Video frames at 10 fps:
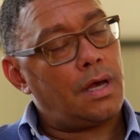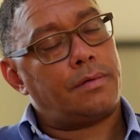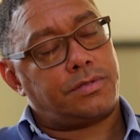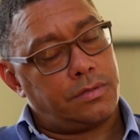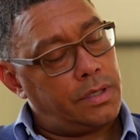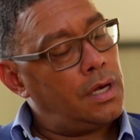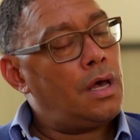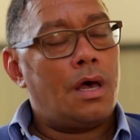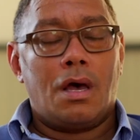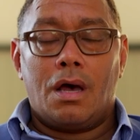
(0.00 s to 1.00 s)
Absolutely.
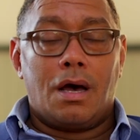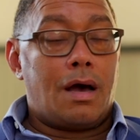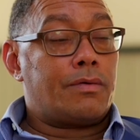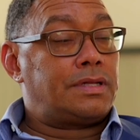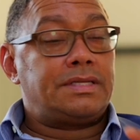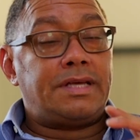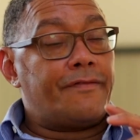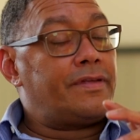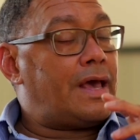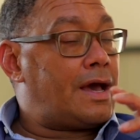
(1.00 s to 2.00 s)
I would
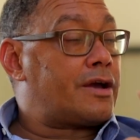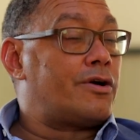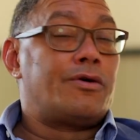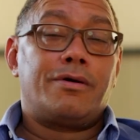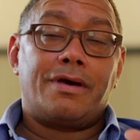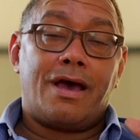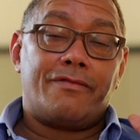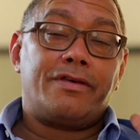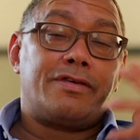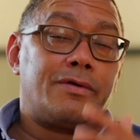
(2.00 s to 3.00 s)
definitely echo
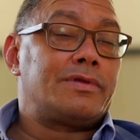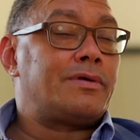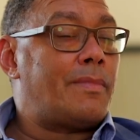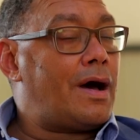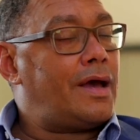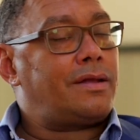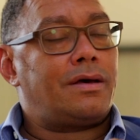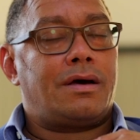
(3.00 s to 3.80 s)
everything with Lamont,